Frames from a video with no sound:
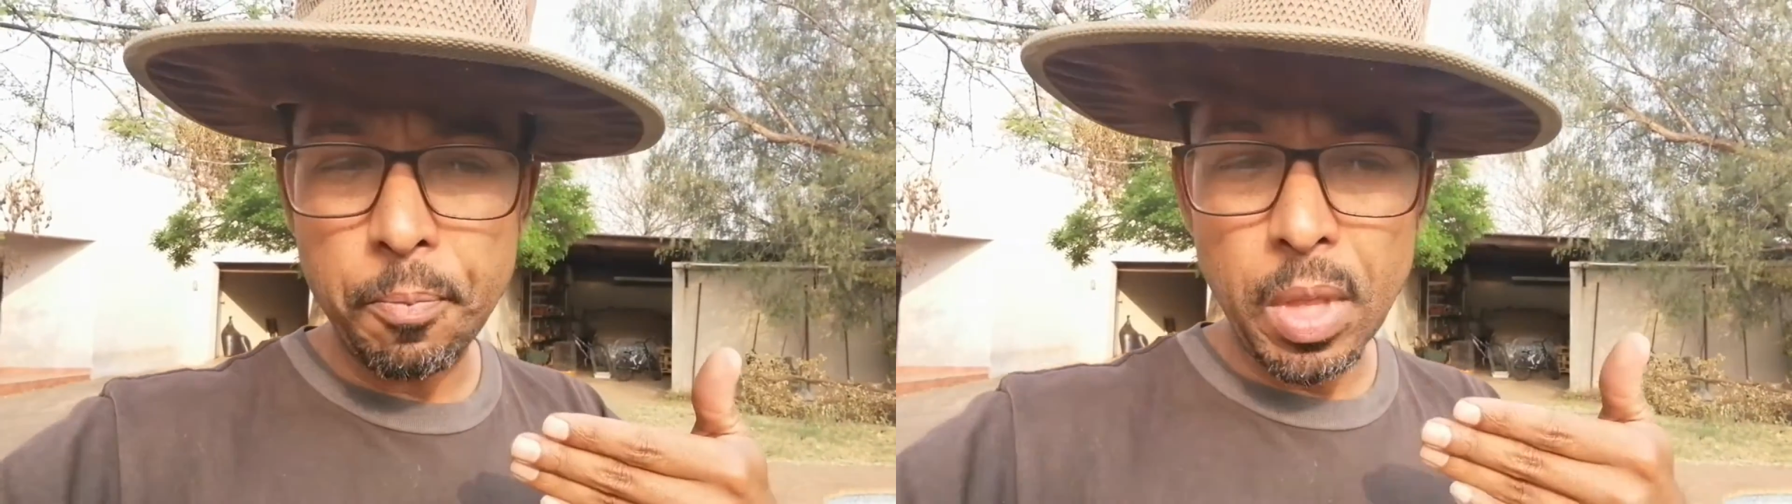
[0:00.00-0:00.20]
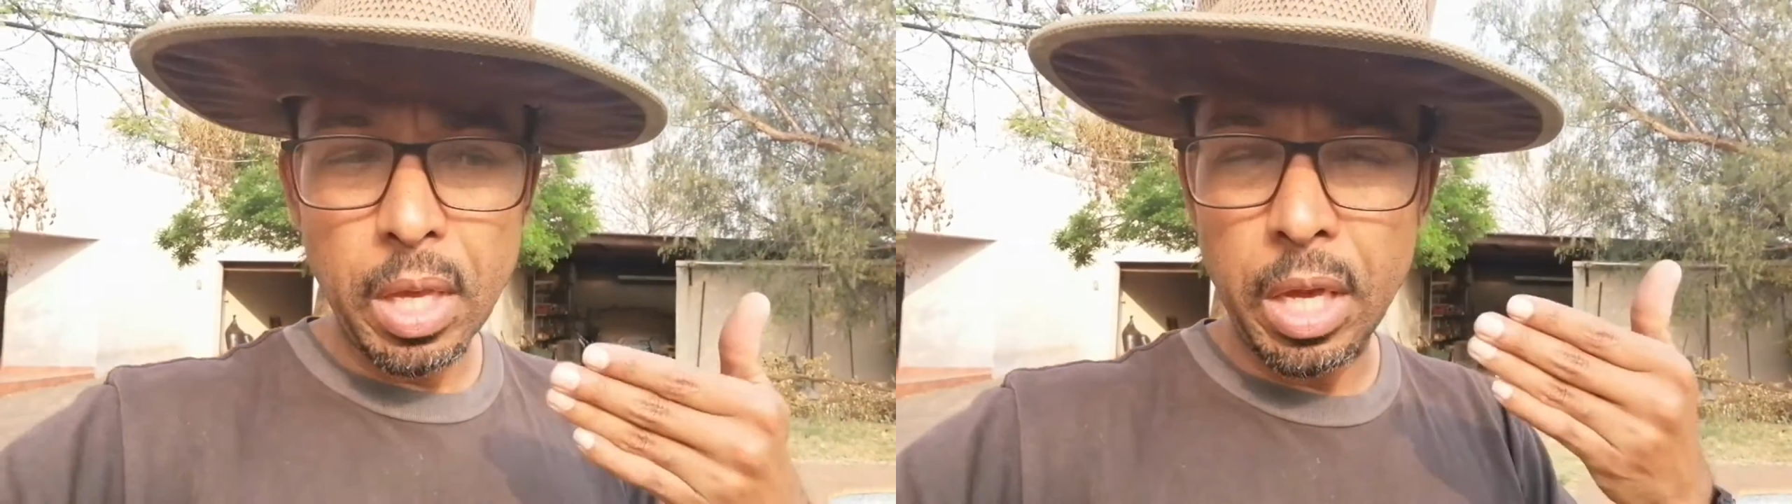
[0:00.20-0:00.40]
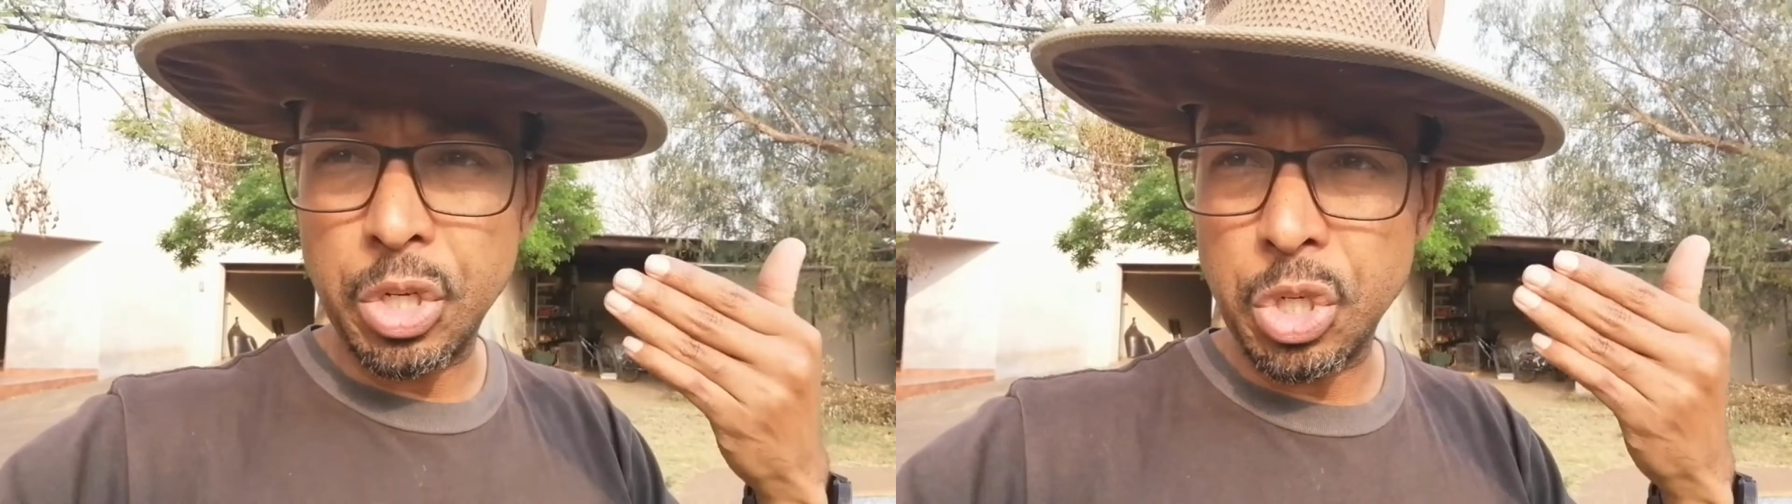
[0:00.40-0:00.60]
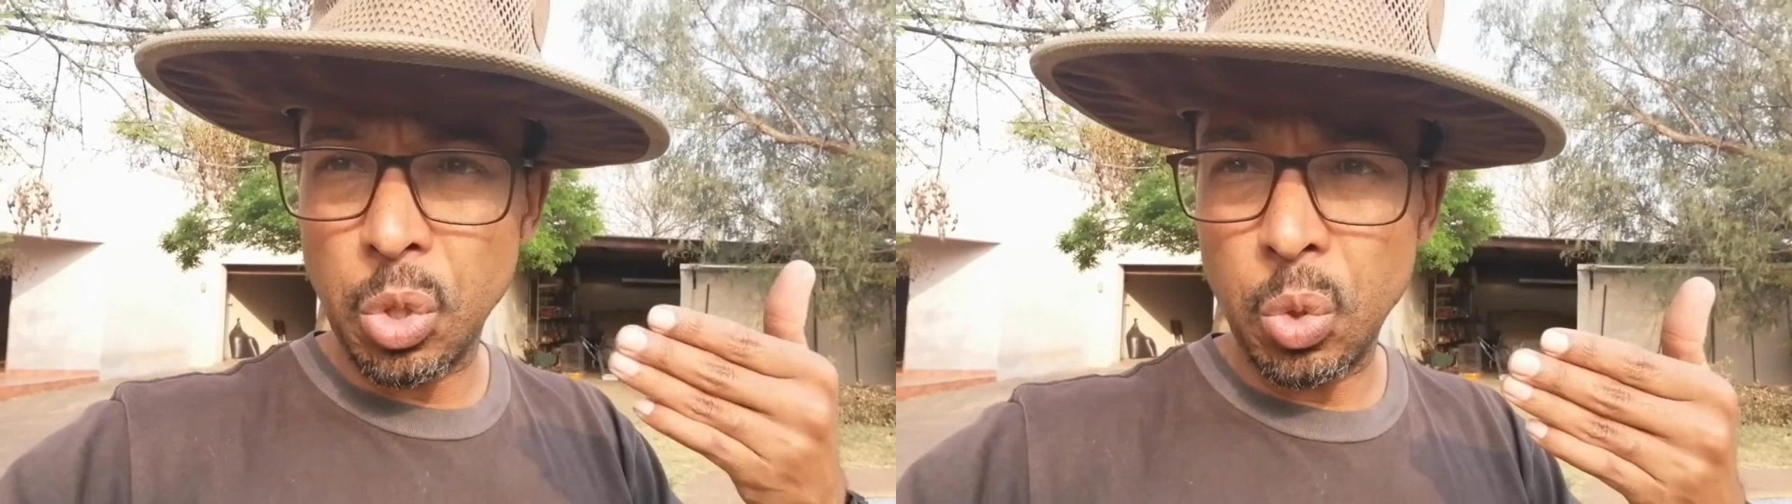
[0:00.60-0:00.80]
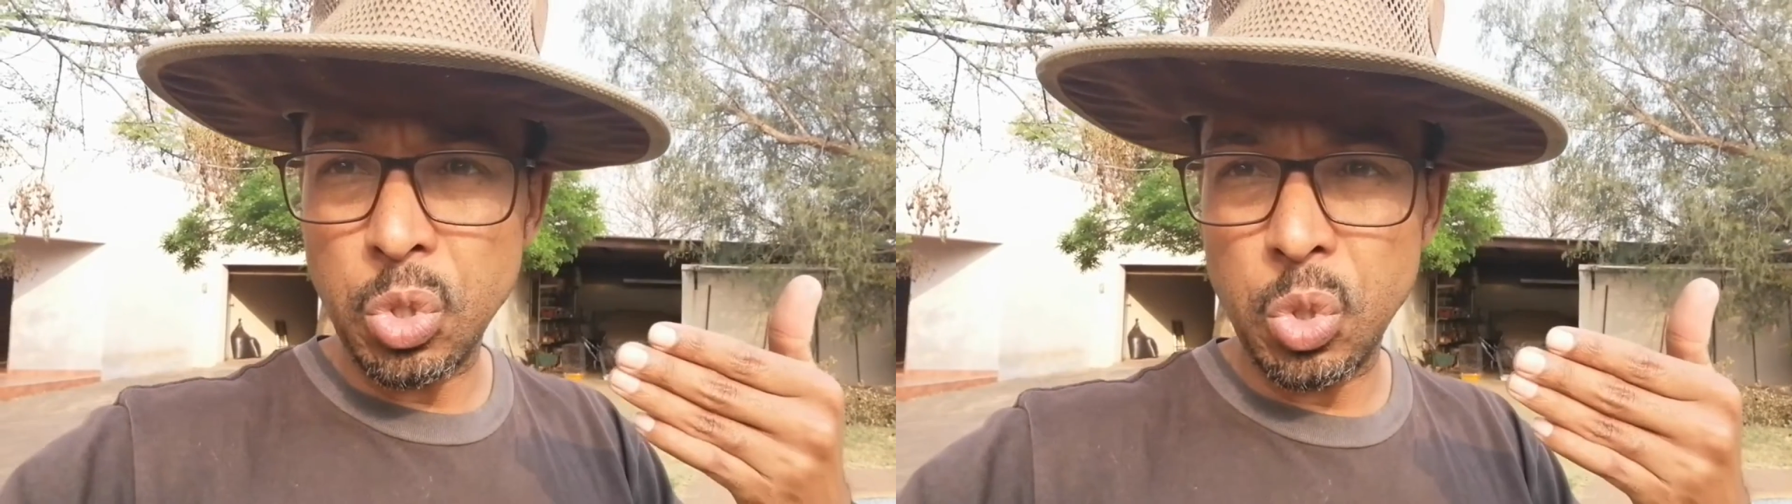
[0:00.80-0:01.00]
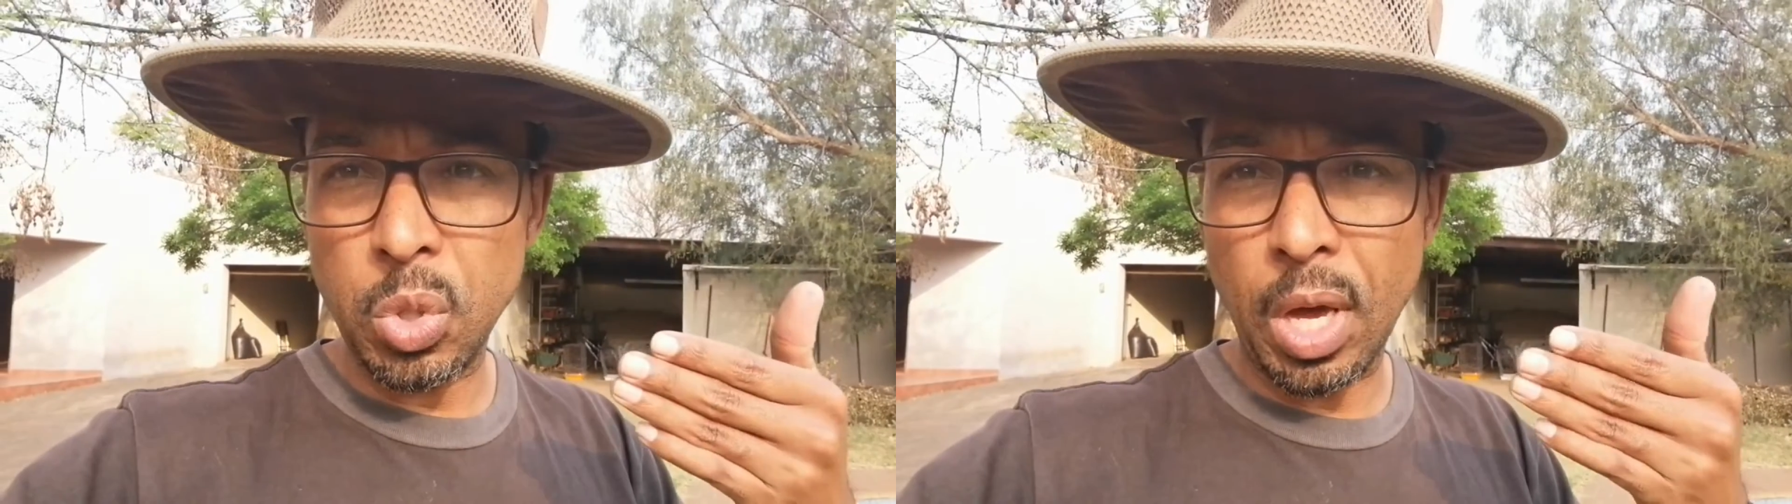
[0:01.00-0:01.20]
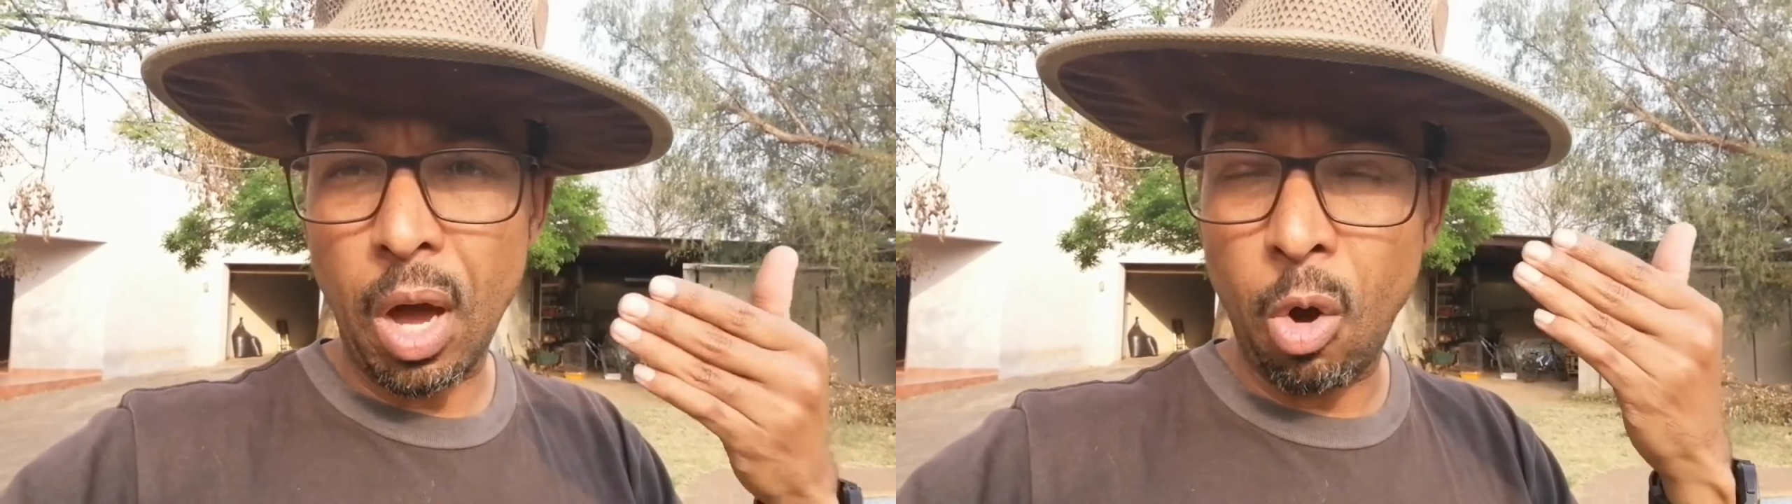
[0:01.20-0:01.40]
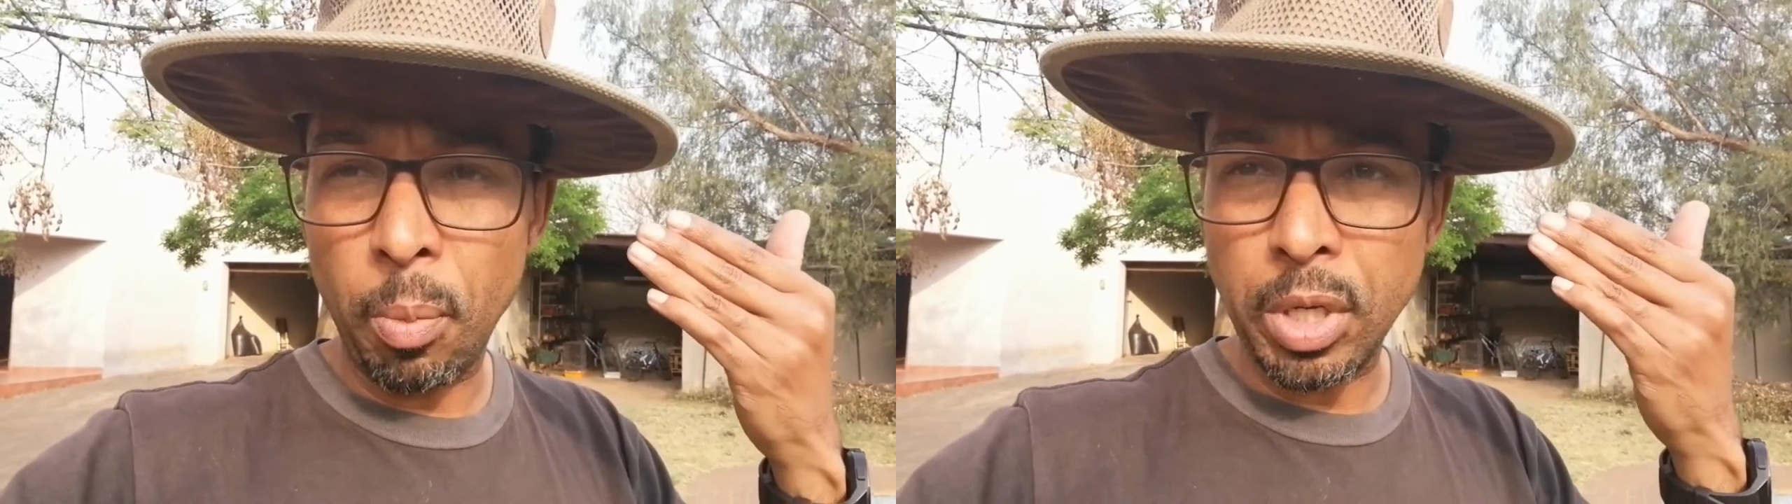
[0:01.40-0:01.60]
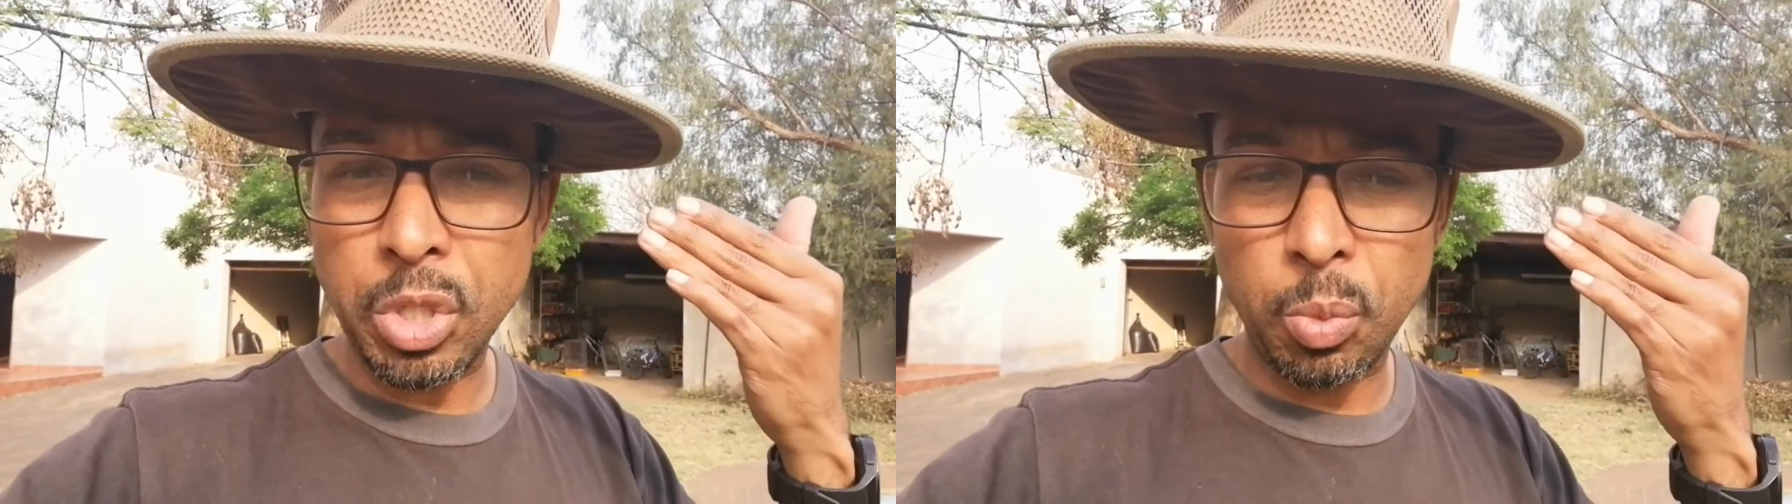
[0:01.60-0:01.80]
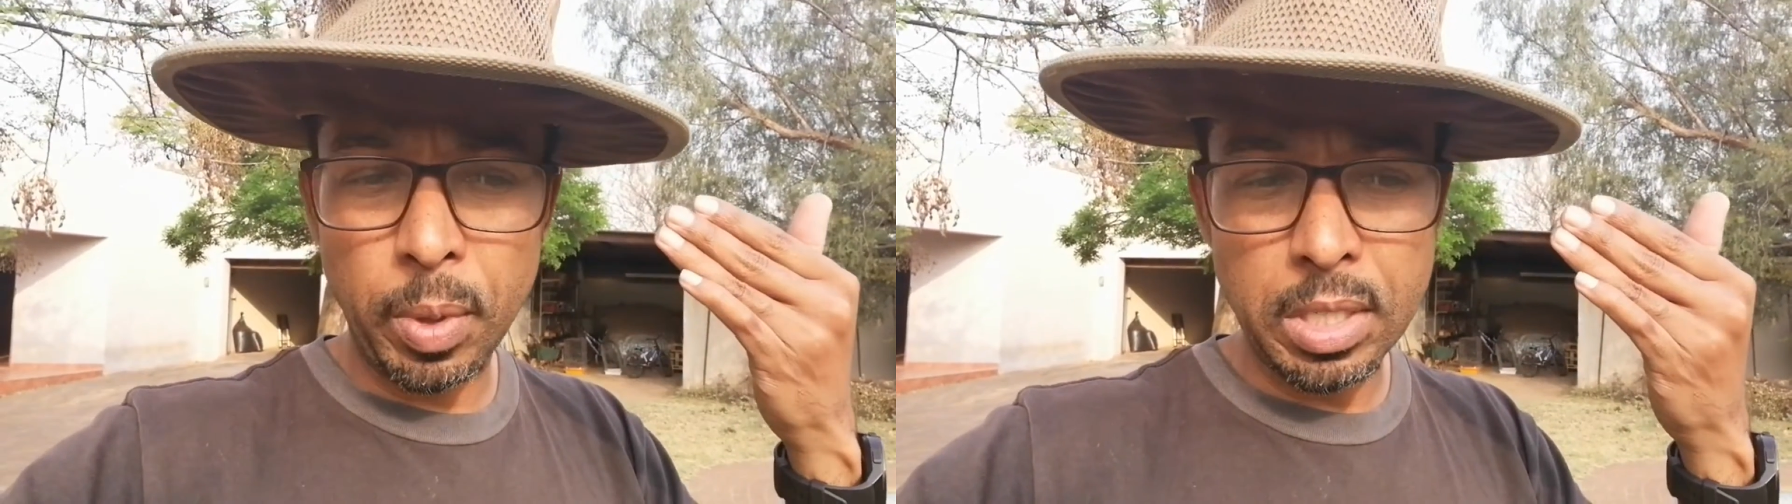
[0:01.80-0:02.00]
It shows you how much you
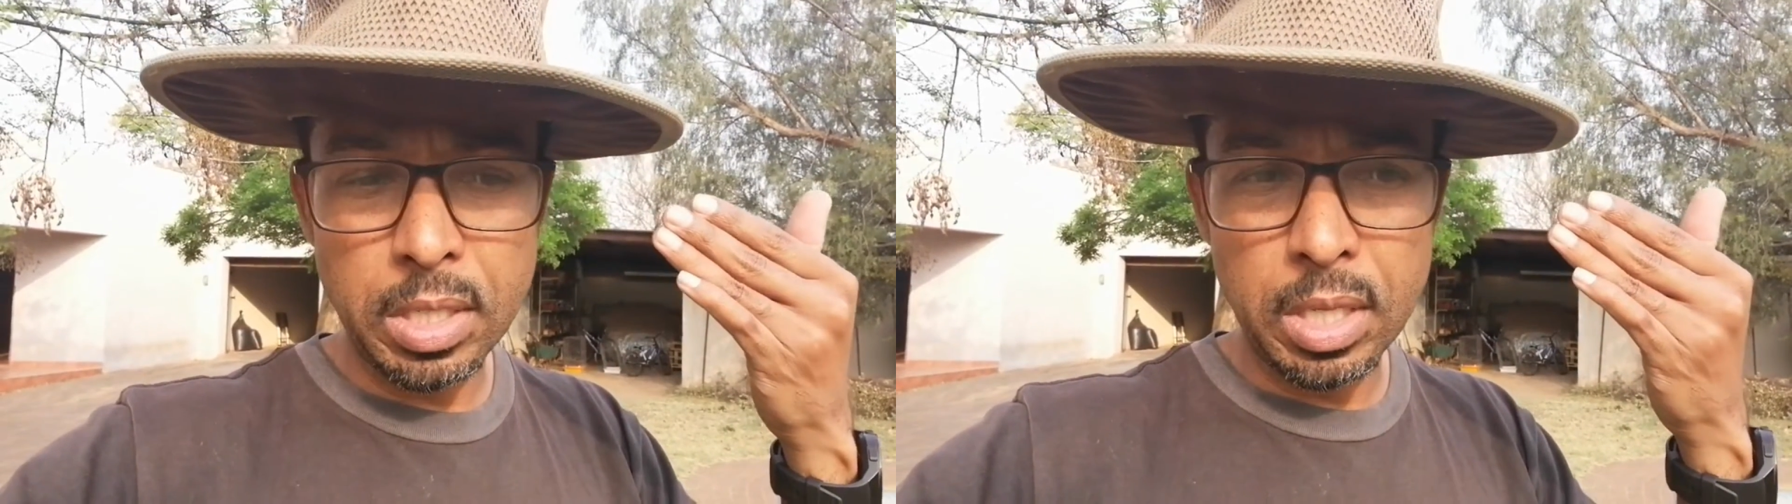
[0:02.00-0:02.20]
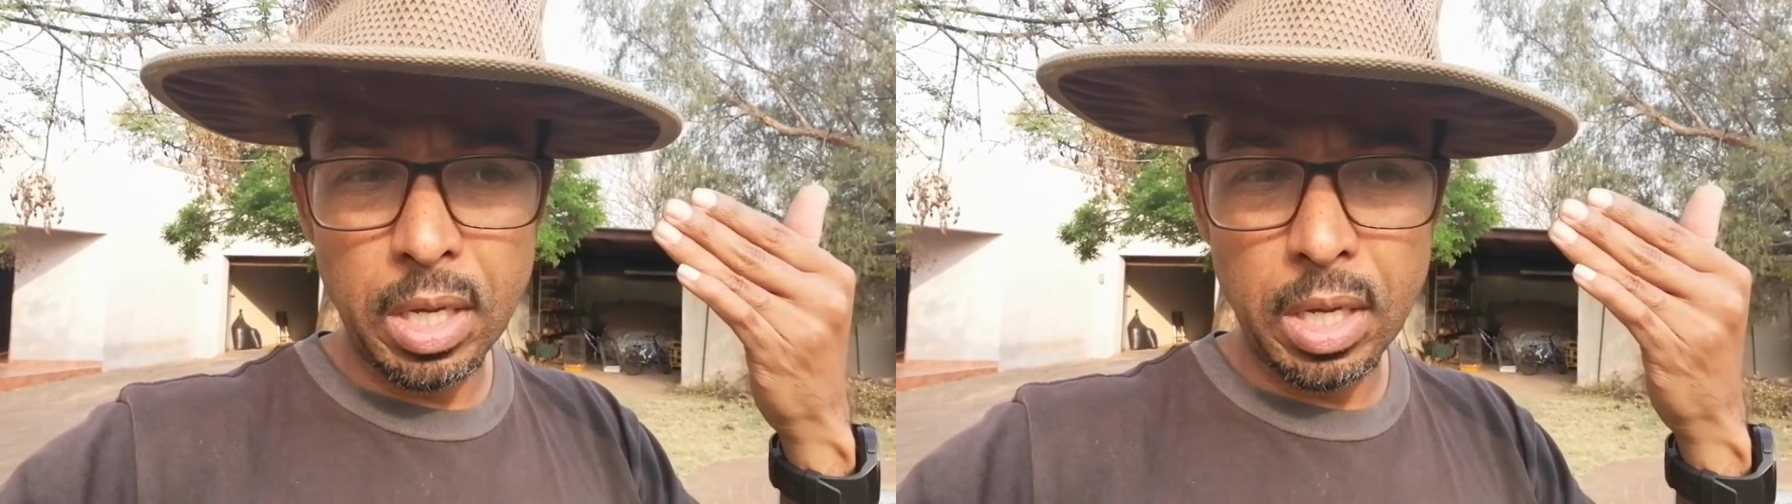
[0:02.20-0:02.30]
must